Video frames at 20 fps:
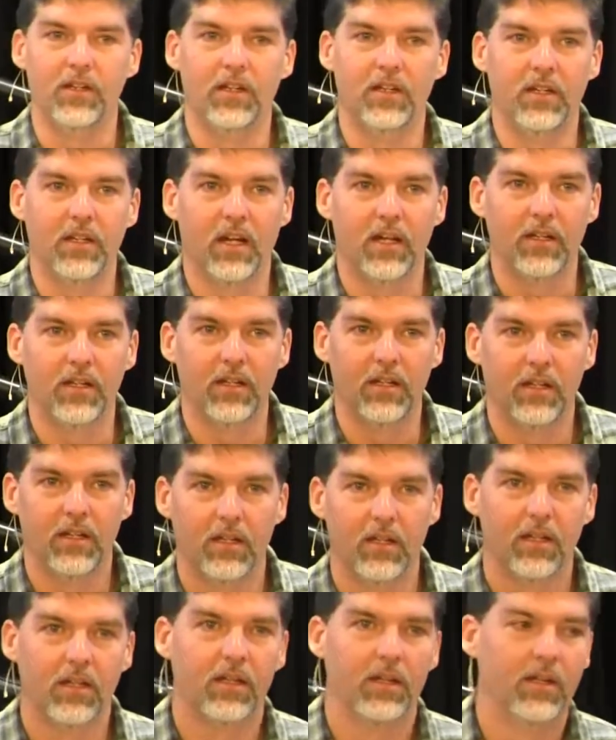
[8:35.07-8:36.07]
You get the idea?
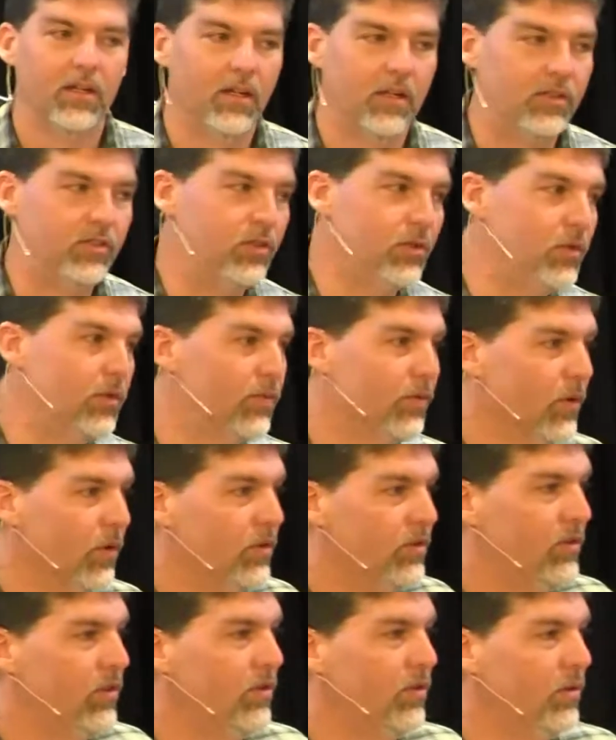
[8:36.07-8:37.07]
A tooth
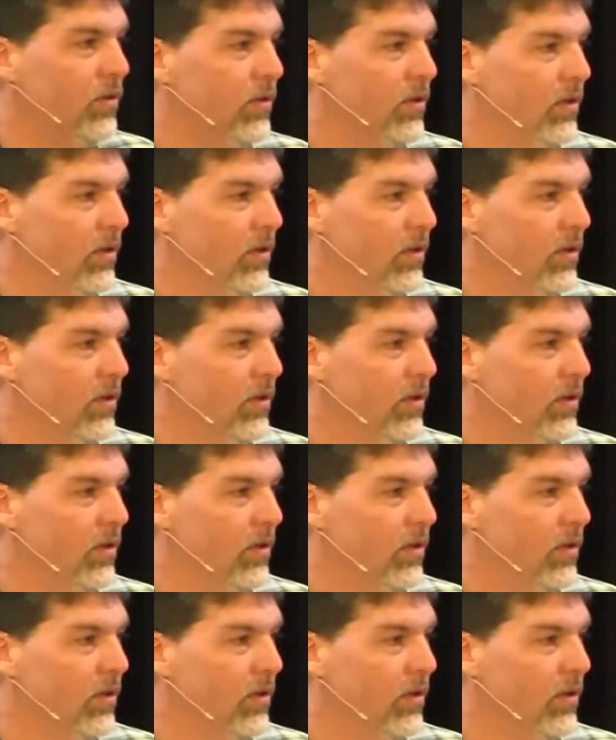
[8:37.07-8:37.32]
for a tooth.